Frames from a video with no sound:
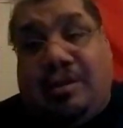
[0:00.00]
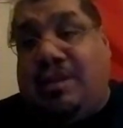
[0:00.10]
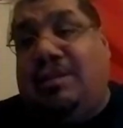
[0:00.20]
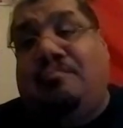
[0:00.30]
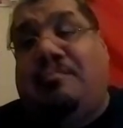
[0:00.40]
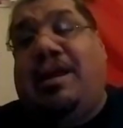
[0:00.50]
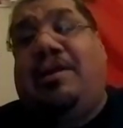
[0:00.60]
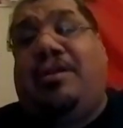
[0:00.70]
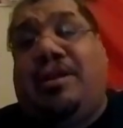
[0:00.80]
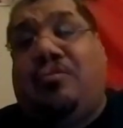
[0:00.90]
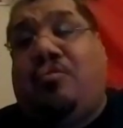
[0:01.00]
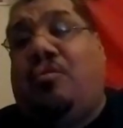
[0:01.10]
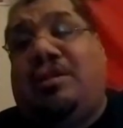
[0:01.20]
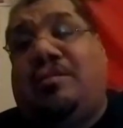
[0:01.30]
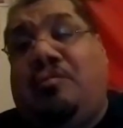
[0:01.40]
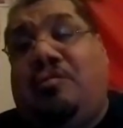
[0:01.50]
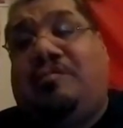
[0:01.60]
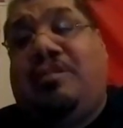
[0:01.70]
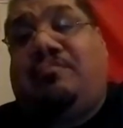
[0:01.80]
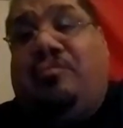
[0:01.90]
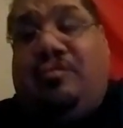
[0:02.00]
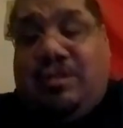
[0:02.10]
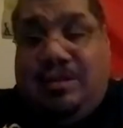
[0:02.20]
in the Bay Area, according to most people.